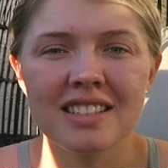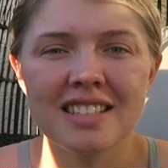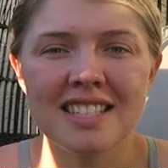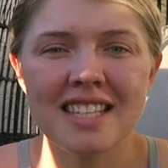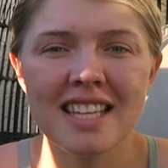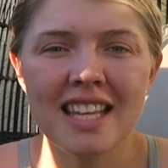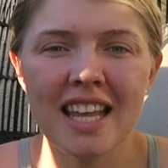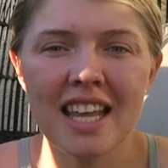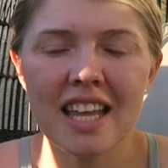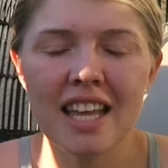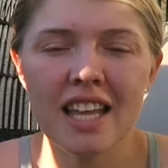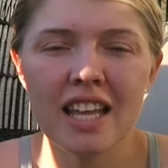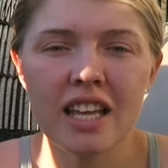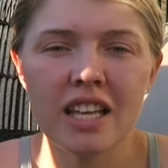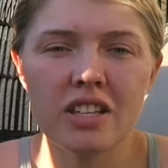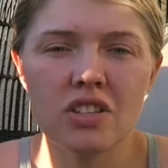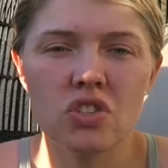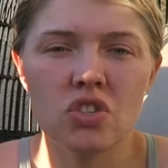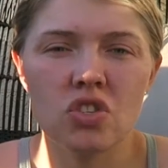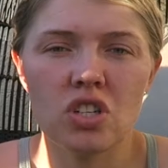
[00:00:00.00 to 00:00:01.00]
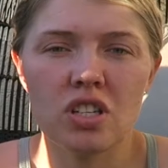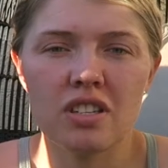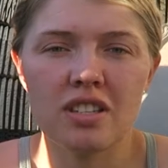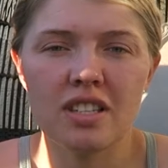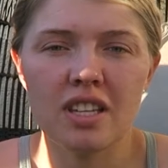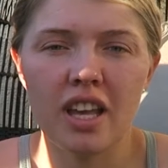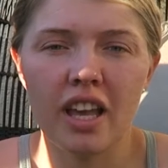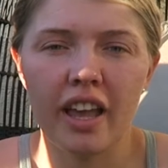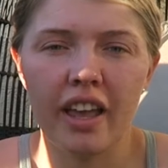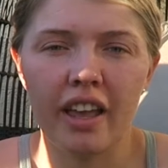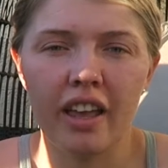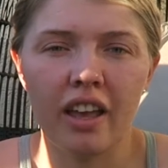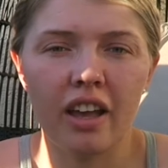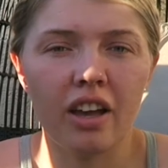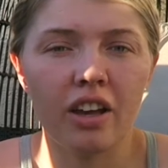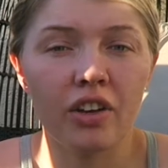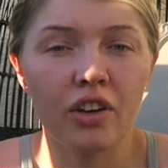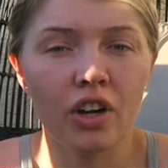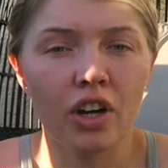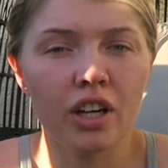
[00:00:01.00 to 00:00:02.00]
Today is just
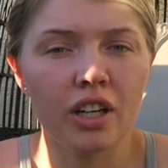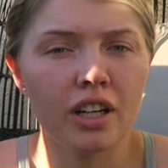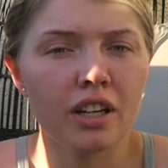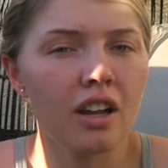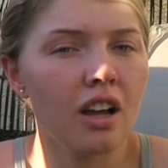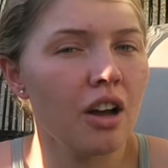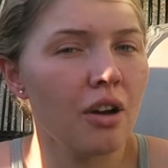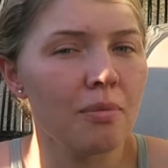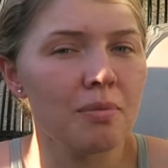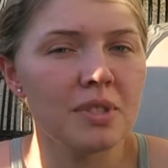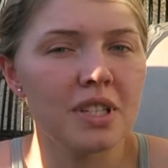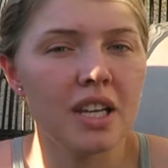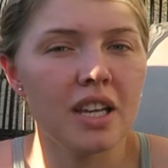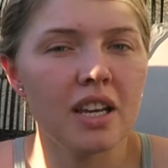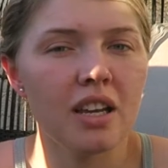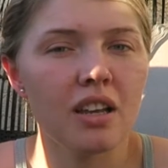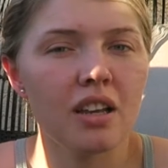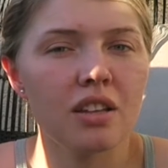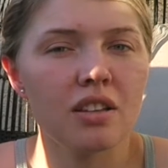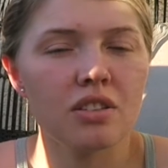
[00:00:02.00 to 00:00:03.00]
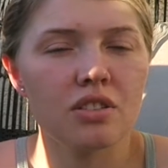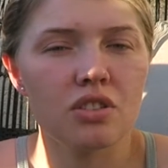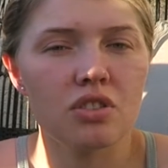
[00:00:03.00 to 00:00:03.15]
a garden update,